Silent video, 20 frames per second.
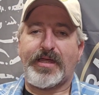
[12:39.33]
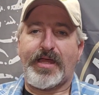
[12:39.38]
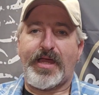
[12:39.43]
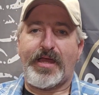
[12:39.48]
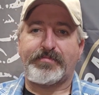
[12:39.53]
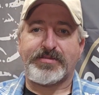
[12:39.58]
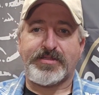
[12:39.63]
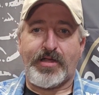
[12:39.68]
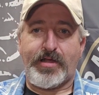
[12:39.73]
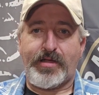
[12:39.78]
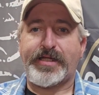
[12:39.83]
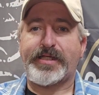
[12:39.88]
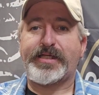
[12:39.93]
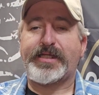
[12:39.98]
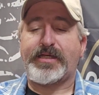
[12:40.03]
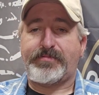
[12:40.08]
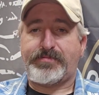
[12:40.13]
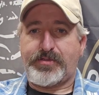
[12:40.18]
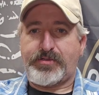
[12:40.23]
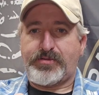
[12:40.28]
I'm sorry
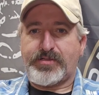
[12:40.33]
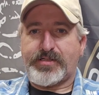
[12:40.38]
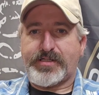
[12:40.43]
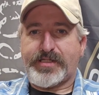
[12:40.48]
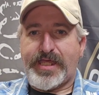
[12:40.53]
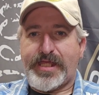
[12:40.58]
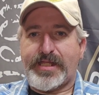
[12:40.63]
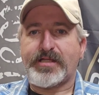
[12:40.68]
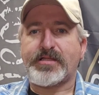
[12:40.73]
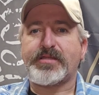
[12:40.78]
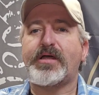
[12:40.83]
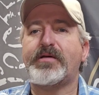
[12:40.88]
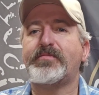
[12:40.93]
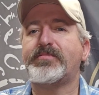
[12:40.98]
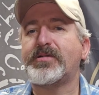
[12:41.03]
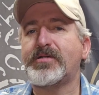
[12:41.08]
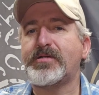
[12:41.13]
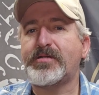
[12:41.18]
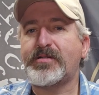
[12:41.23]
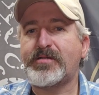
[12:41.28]
if you're a Canik
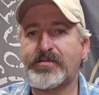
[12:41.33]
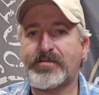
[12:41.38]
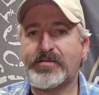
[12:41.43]
lover.